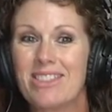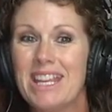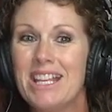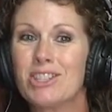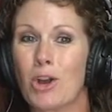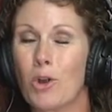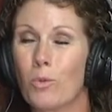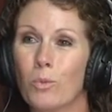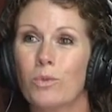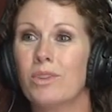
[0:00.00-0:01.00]
these are
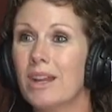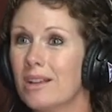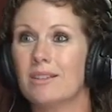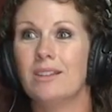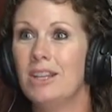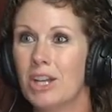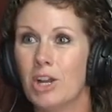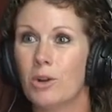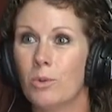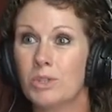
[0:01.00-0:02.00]

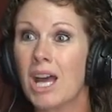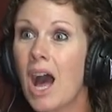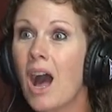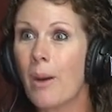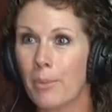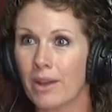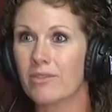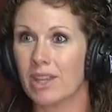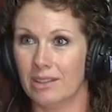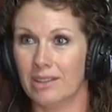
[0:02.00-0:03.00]
top
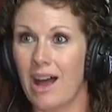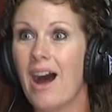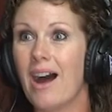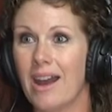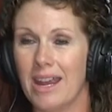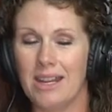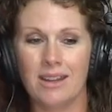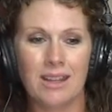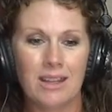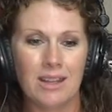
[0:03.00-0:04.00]
of the line.